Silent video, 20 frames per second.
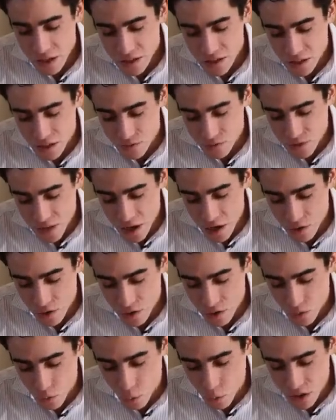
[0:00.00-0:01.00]

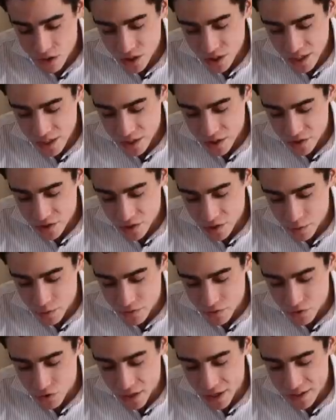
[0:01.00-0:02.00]
Sunflower, what should I consume
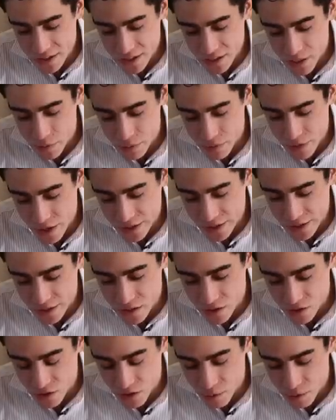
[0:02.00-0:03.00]
if trying to get pregnant
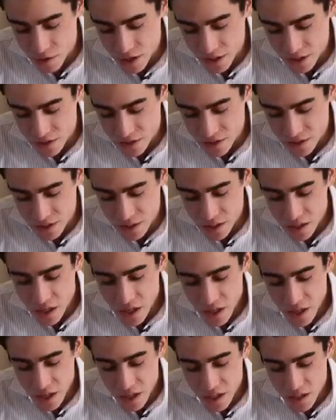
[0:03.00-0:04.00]
and during pregnancy,
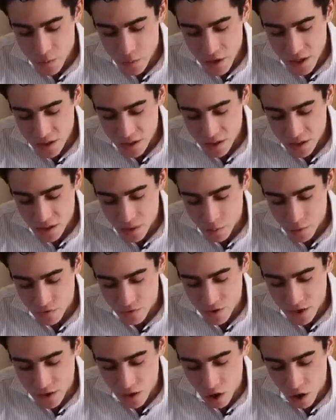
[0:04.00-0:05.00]
especially to
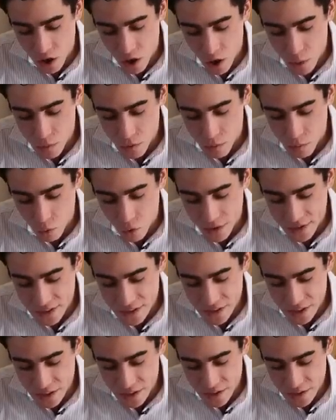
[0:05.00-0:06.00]
prevent horrible morning
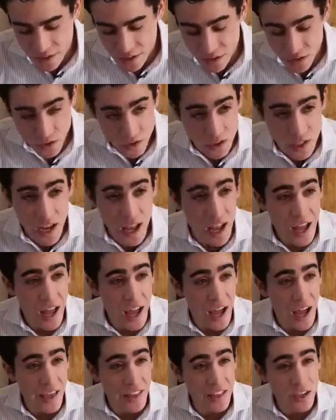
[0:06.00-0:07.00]
sickness issues?
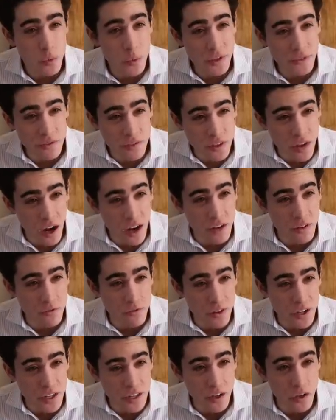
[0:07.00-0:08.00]
I think we've
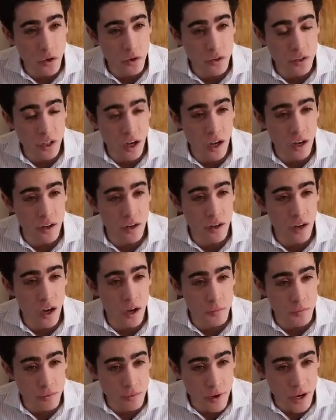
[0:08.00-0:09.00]
done videos on,
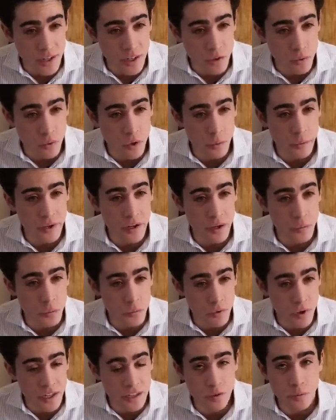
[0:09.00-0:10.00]
on pregnant women
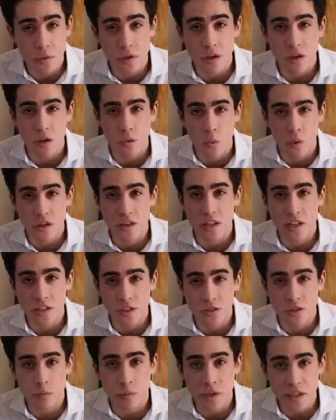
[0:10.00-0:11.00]
and breast milk and what they
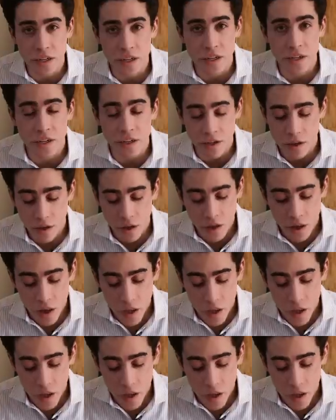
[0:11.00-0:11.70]
should be eating